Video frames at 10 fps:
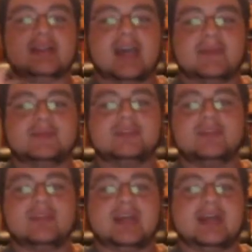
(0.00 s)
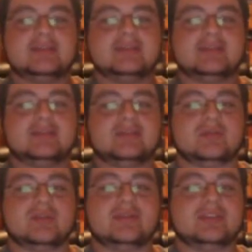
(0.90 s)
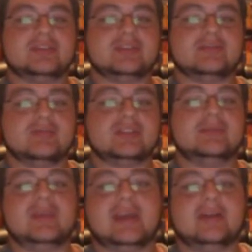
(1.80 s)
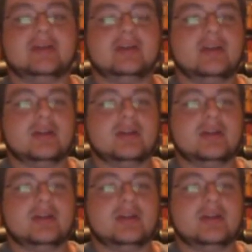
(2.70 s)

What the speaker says: capture the essence or even just remake